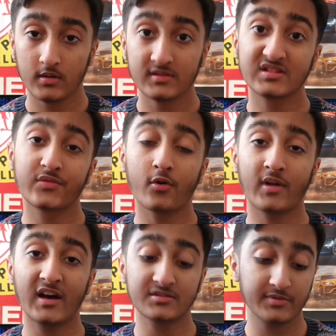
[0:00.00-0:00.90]
This phone
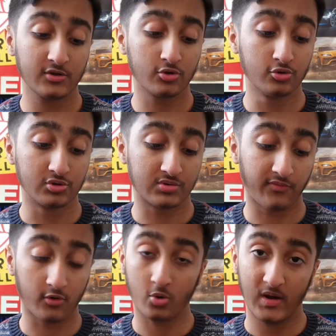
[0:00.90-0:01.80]
has been used
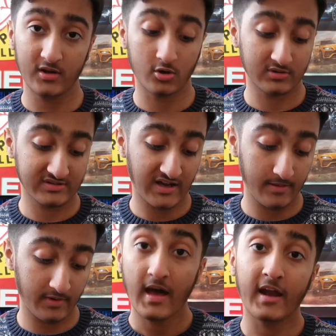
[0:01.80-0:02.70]
for quite a long
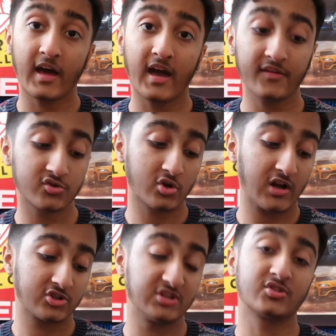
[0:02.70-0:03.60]
time now, and I have
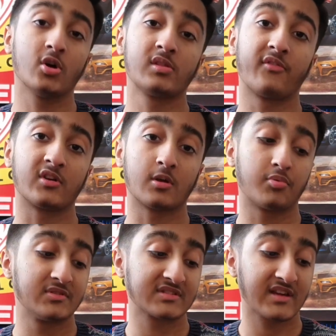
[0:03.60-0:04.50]
scratches on the
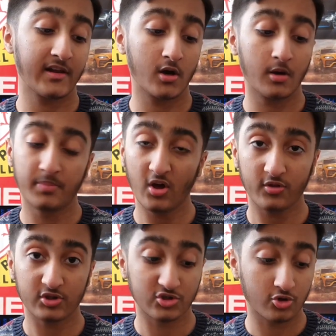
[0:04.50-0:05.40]
fingerprint scanner, a bit
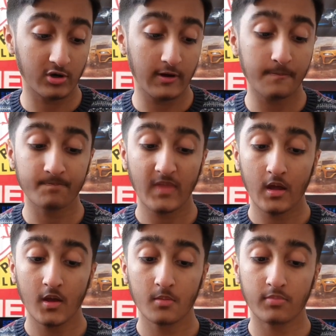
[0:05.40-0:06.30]
on the screen,
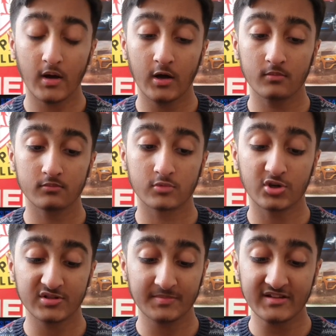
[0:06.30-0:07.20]
but
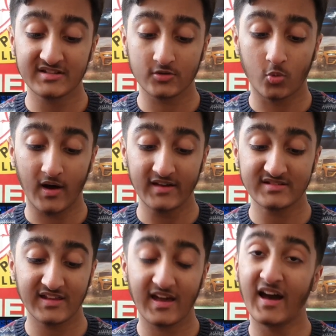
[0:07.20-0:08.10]
cosmetic
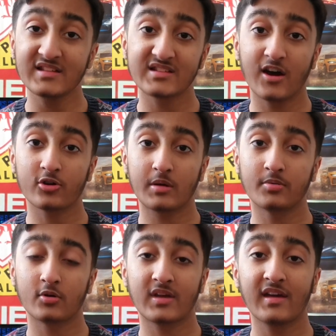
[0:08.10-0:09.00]
wise it has held
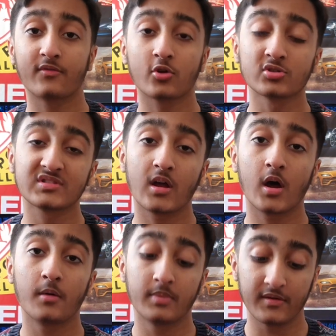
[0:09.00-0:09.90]
up okay. Of course there
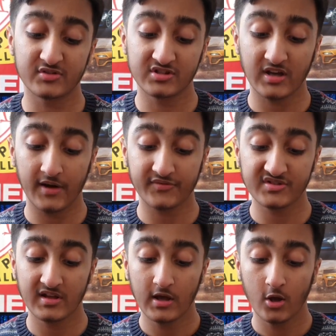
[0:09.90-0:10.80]
are a bit of
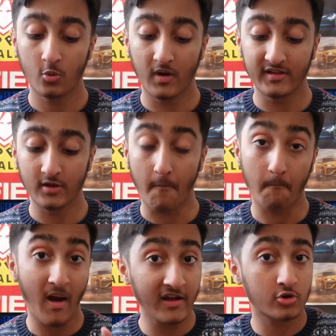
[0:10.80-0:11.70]
scuffs where the
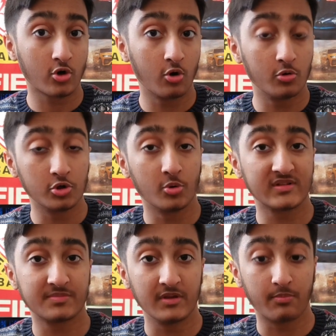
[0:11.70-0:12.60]
micro
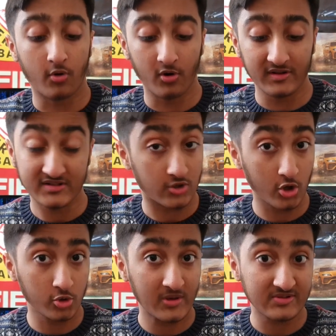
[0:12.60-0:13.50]
USB port is,
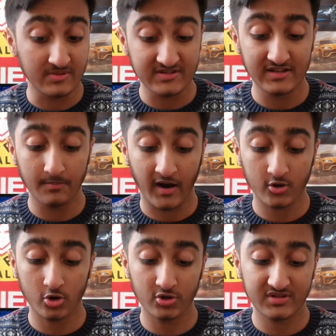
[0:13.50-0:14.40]
not USB-C,
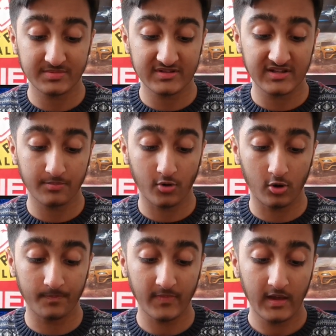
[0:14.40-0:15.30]
micro USB-C
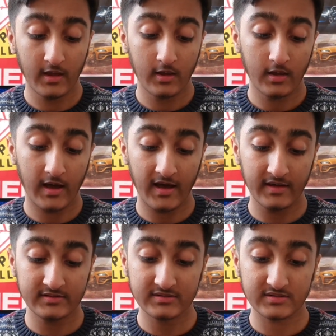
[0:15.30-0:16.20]
port.
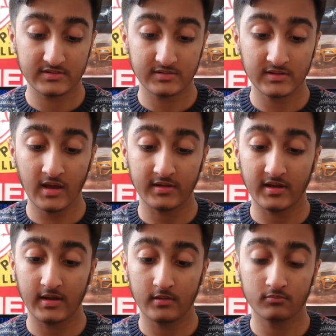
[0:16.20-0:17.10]
And yeah,
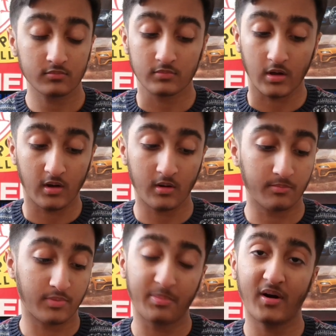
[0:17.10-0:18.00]

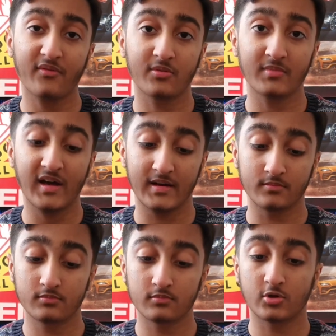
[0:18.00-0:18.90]
apart from that,
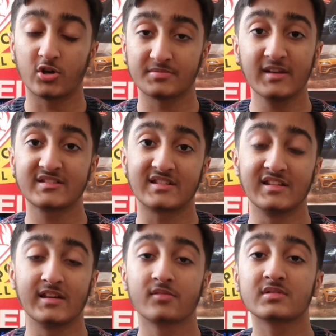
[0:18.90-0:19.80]

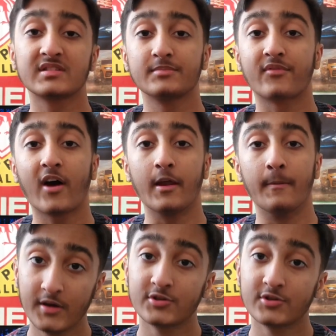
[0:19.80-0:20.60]
cosmetically, it seems fine.